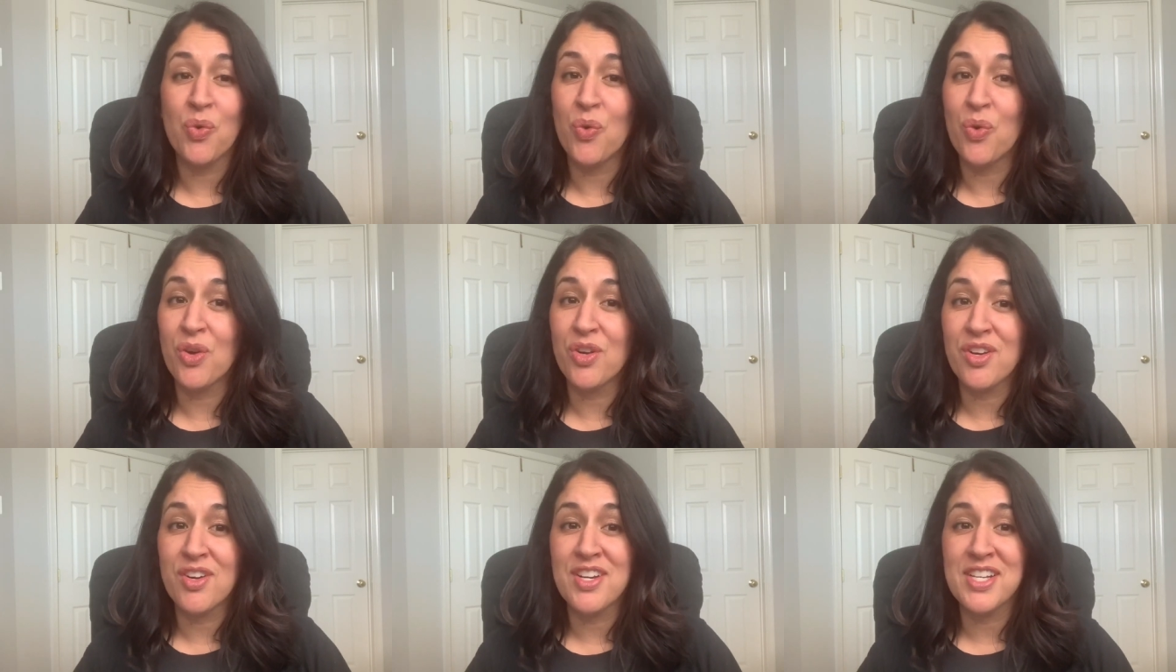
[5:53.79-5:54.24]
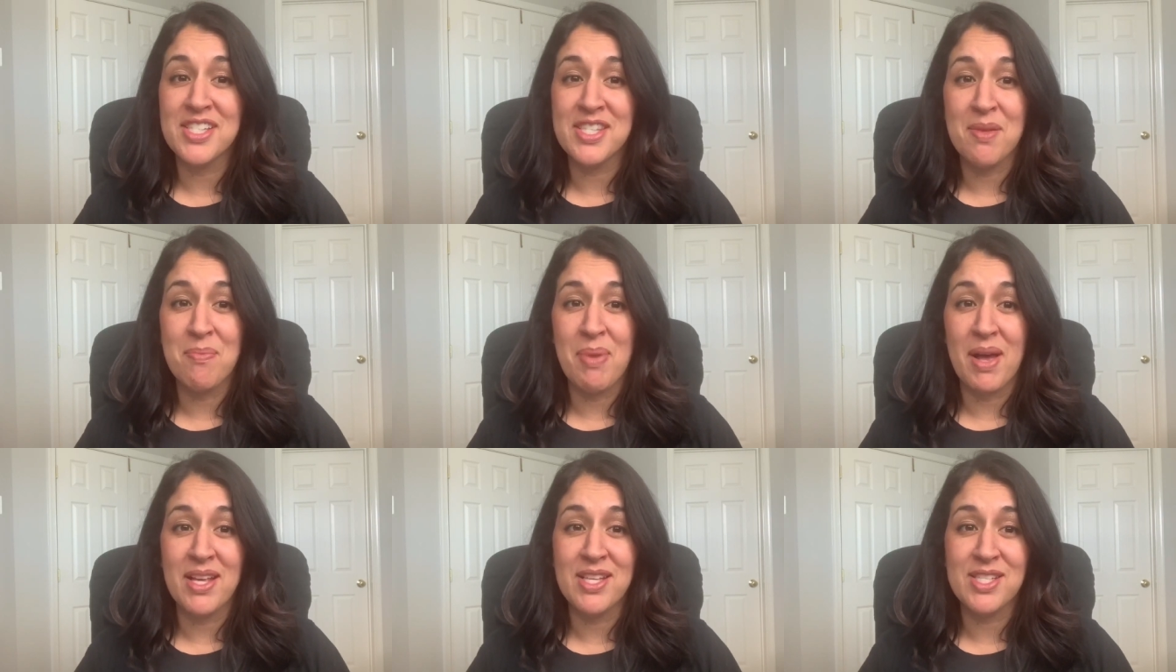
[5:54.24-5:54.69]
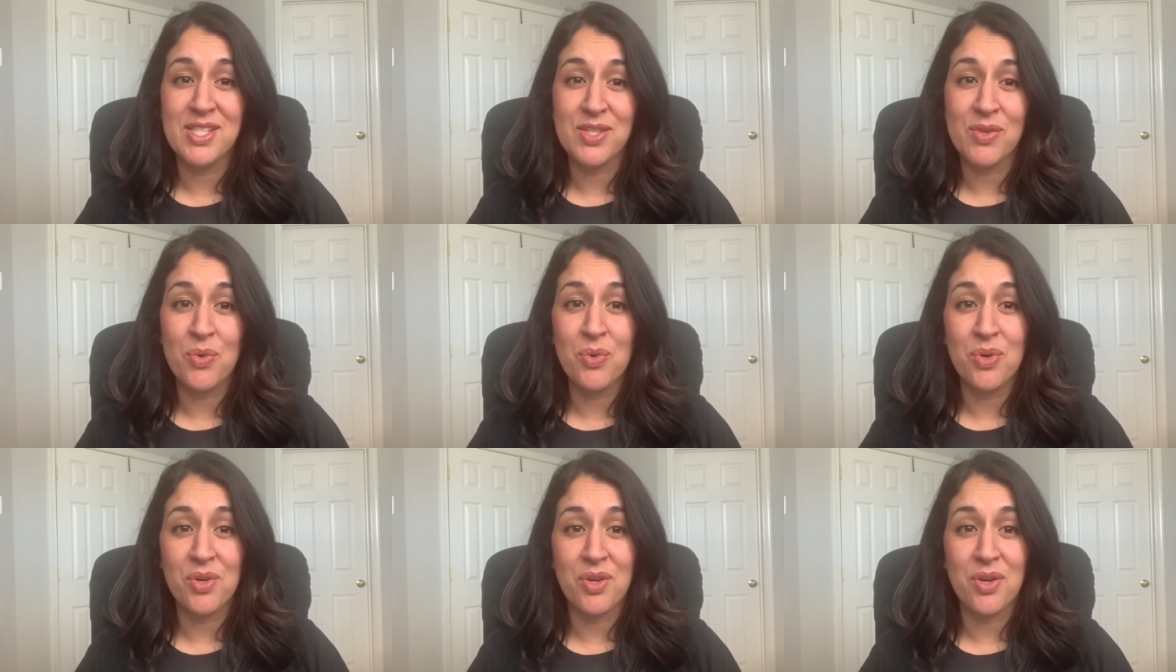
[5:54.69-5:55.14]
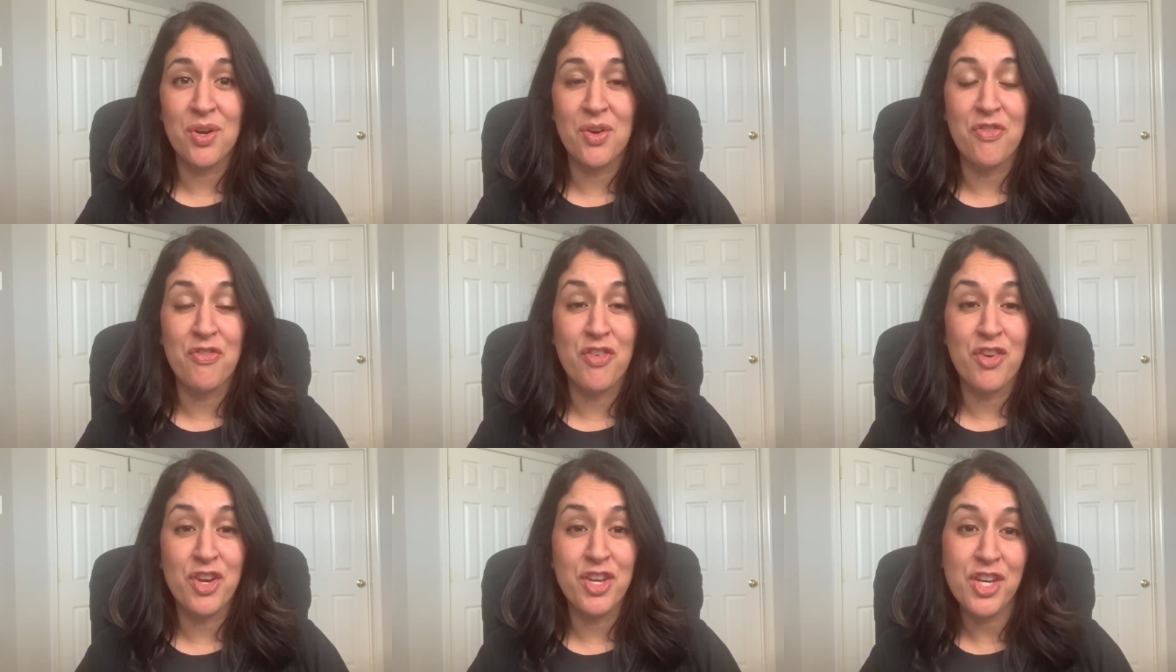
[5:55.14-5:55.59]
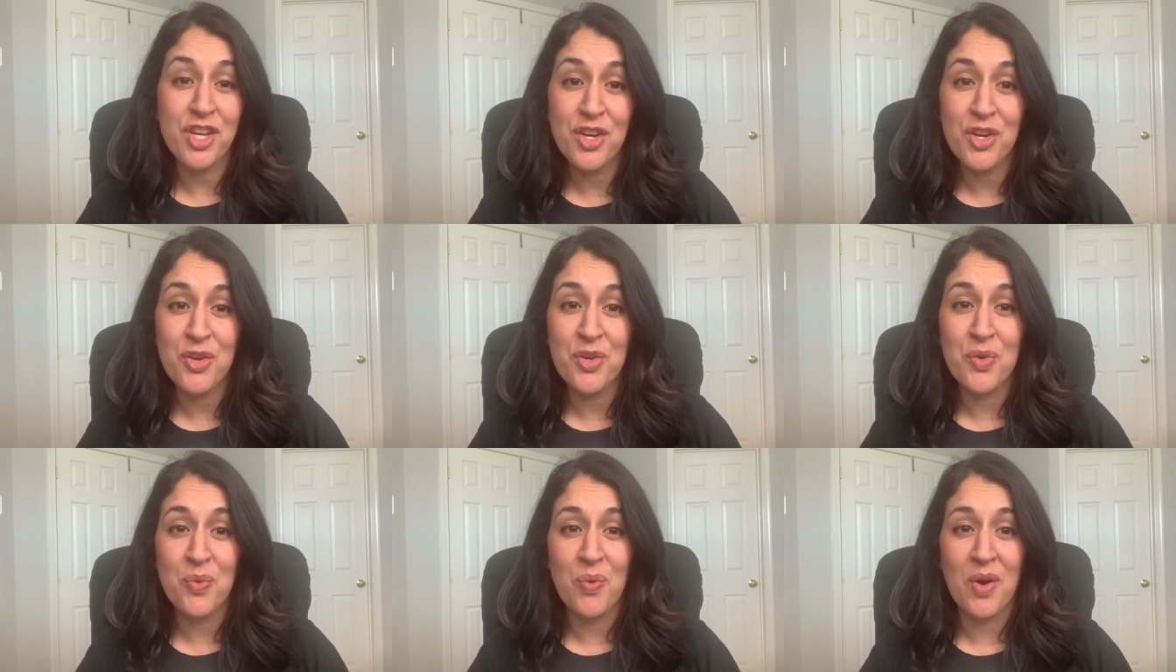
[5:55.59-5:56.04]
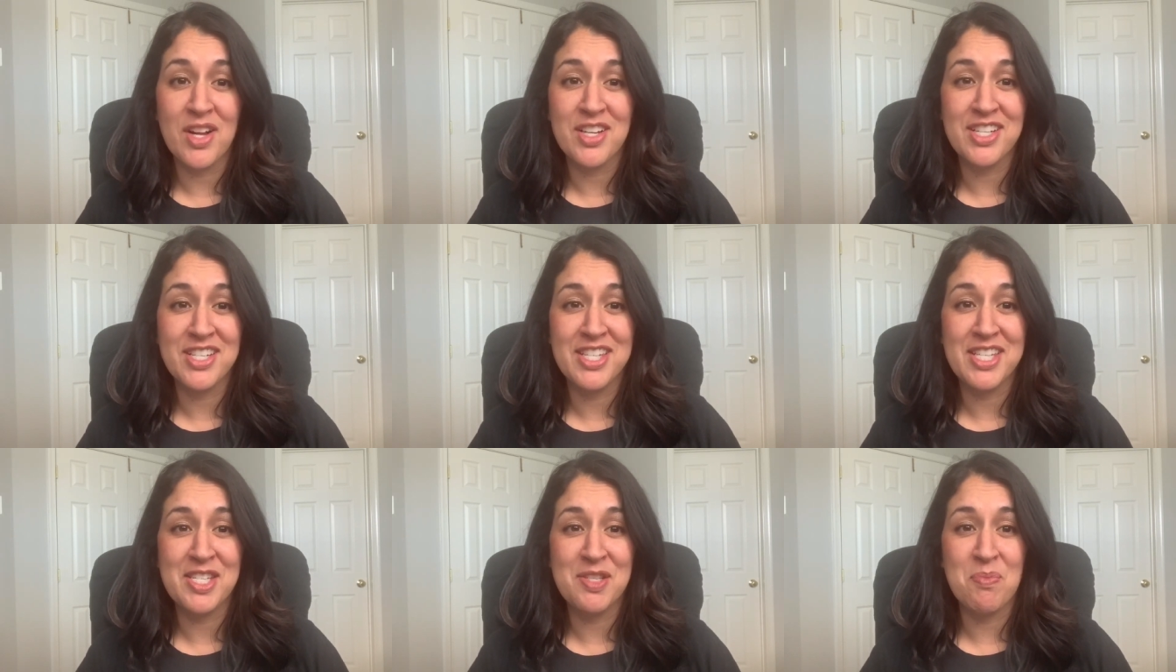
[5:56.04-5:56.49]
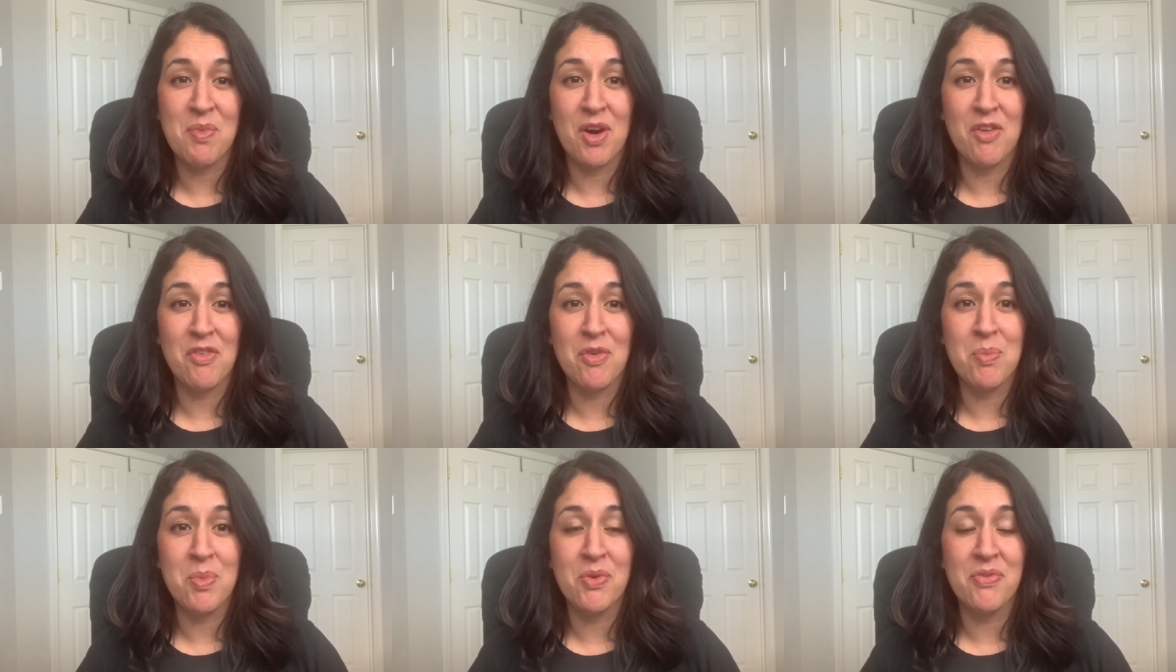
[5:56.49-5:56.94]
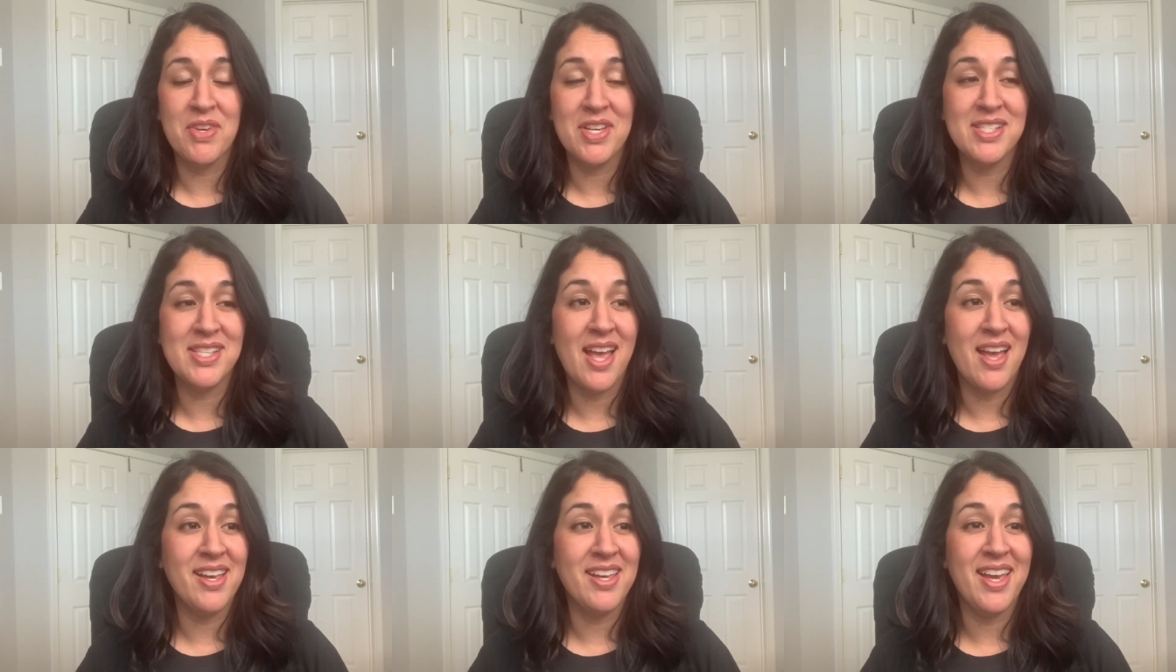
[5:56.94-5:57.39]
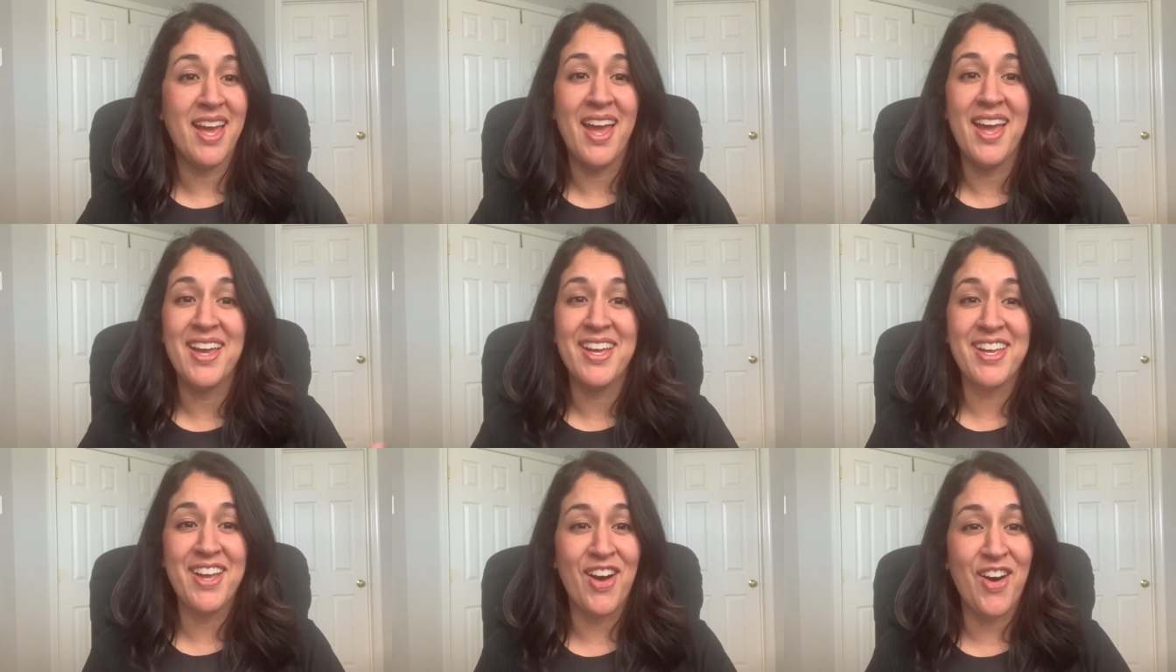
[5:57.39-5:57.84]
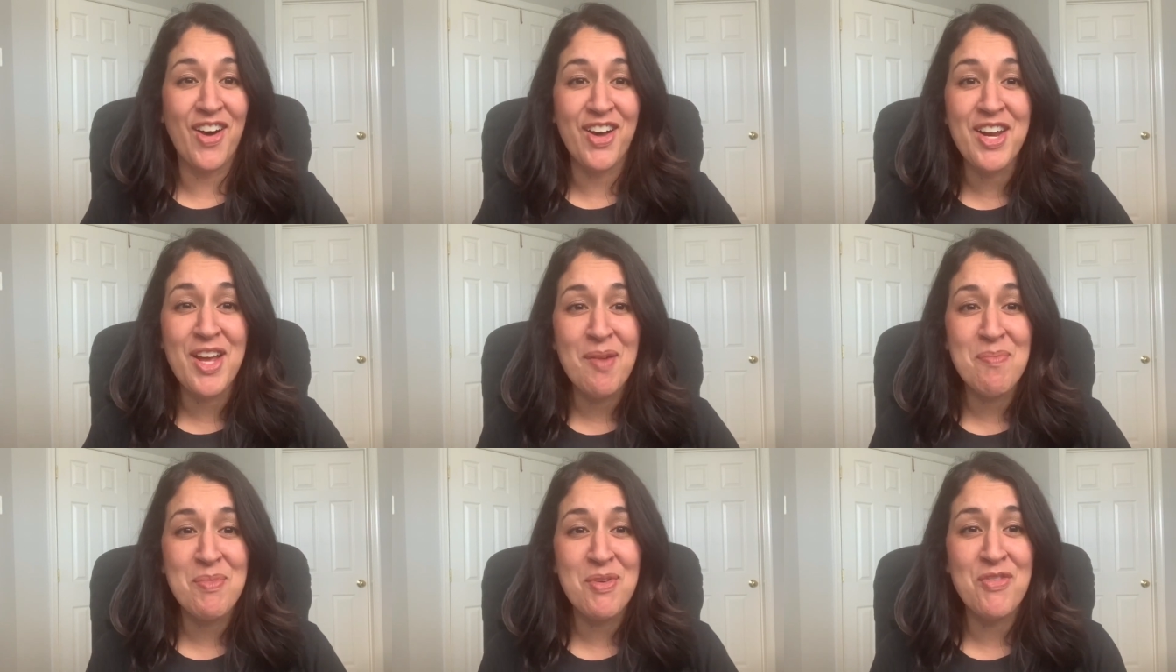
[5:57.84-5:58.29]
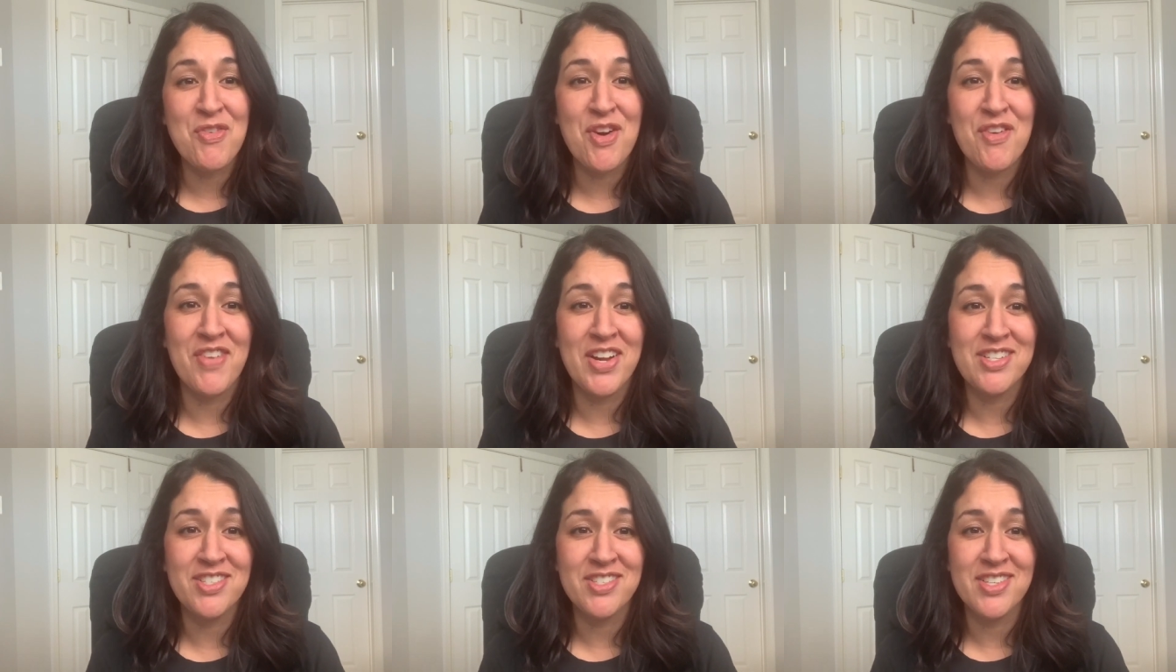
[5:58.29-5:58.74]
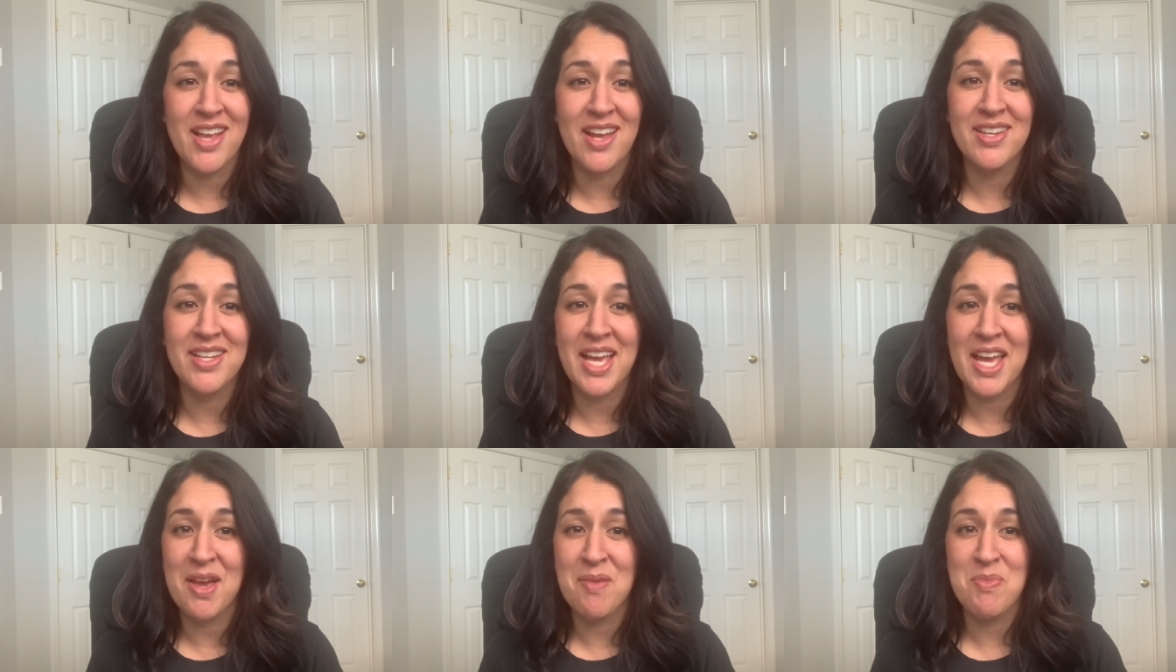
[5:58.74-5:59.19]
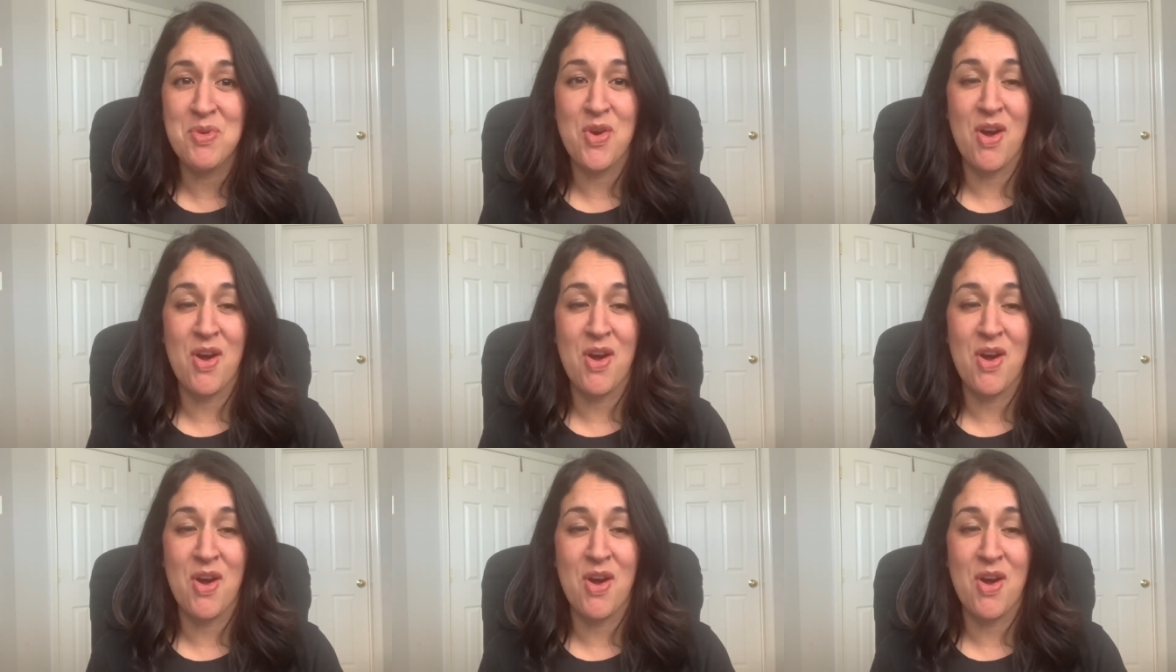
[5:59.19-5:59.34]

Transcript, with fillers: order is the best order for you to watch these Marvel movies and get caught up before Avengers Endgame.